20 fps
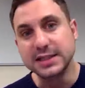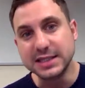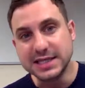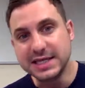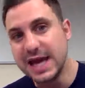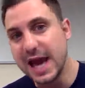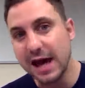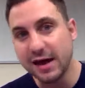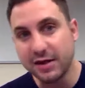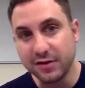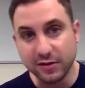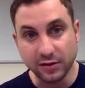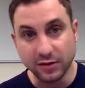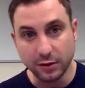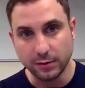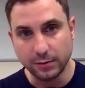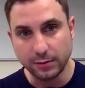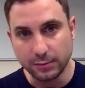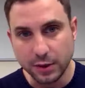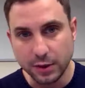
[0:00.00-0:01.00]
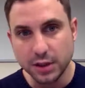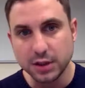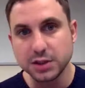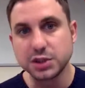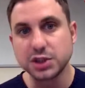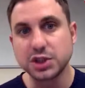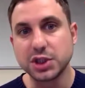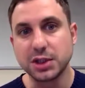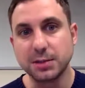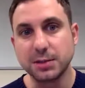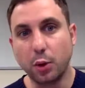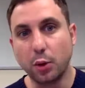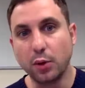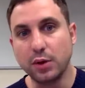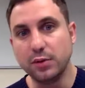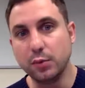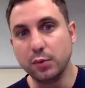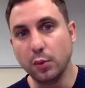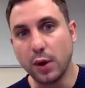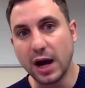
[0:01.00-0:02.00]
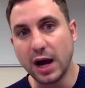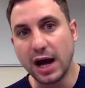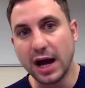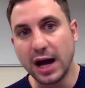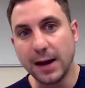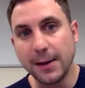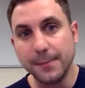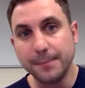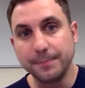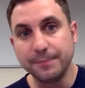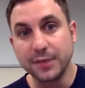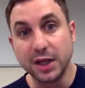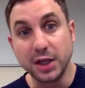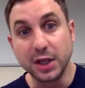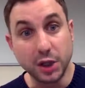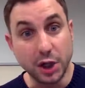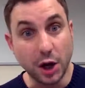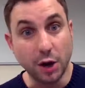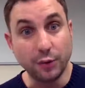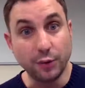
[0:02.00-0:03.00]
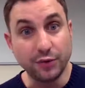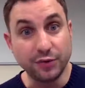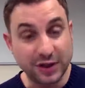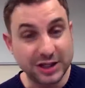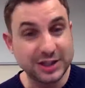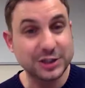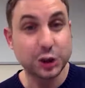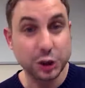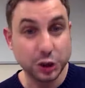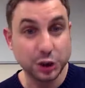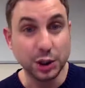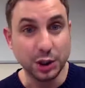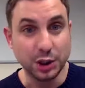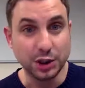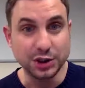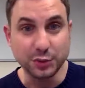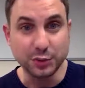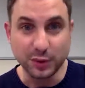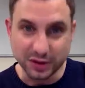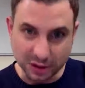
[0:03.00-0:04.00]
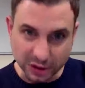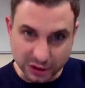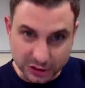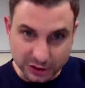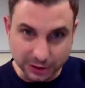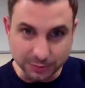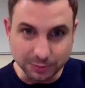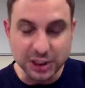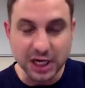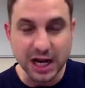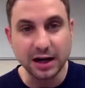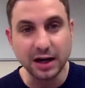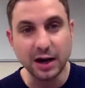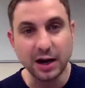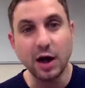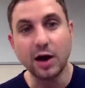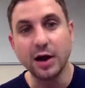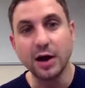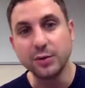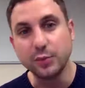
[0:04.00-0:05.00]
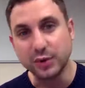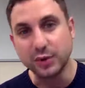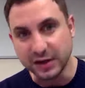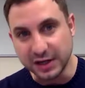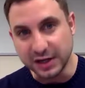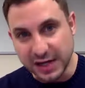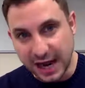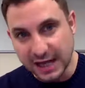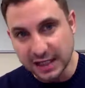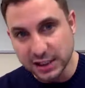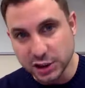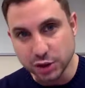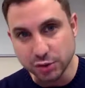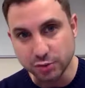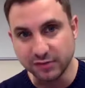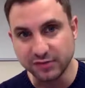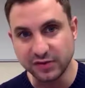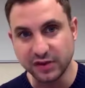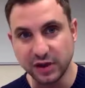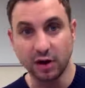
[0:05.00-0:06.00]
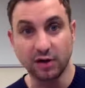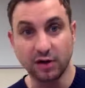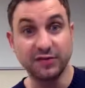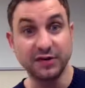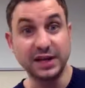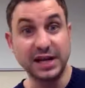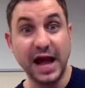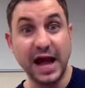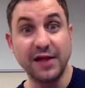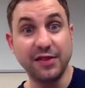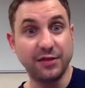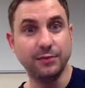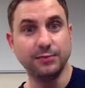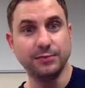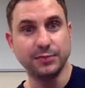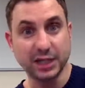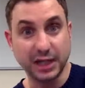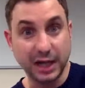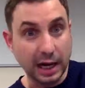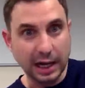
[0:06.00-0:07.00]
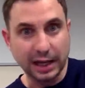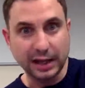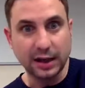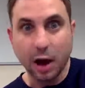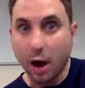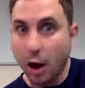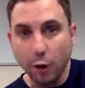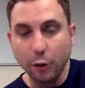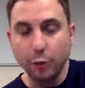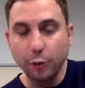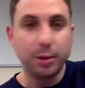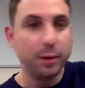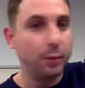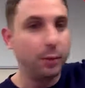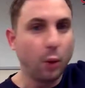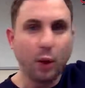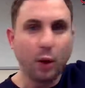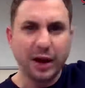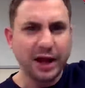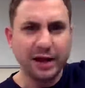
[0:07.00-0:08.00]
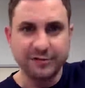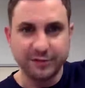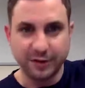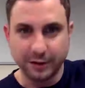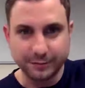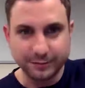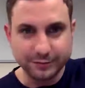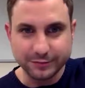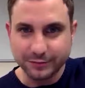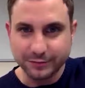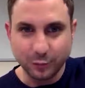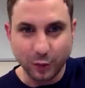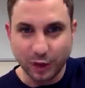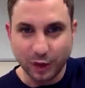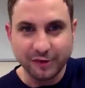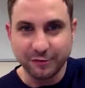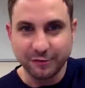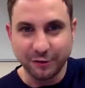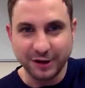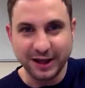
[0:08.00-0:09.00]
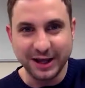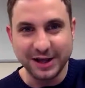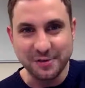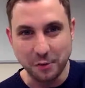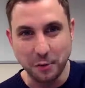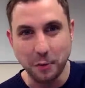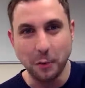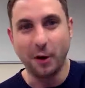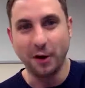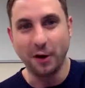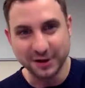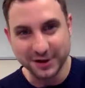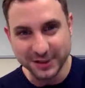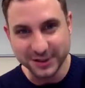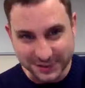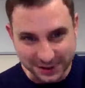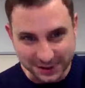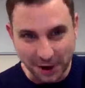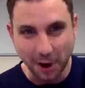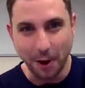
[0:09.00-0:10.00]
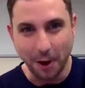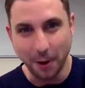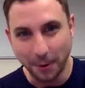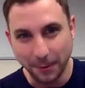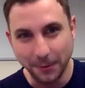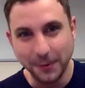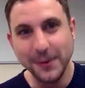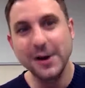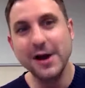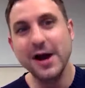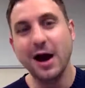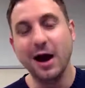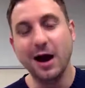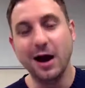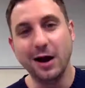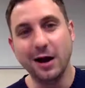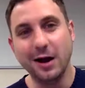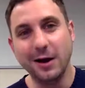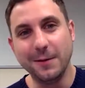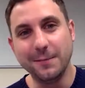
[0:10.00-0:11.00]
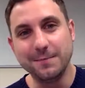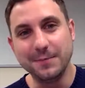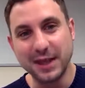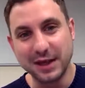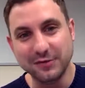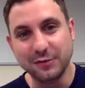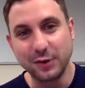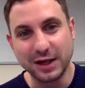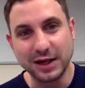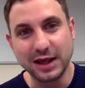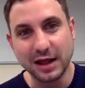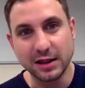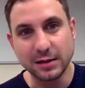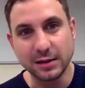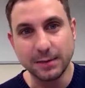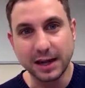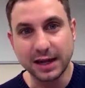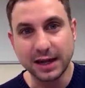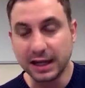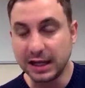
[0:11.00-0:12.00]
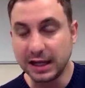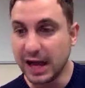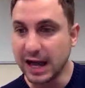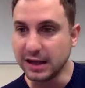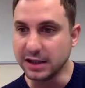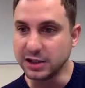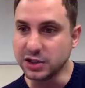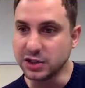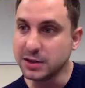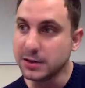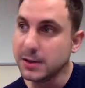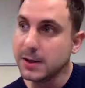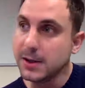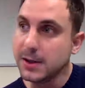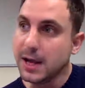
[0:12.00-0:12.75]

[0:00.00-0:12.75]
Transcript: to get them to the point where you know this should with the subject line with the nature of the offer get them to click open whatever whatever it is, we want to know um, if we can get them back engaged.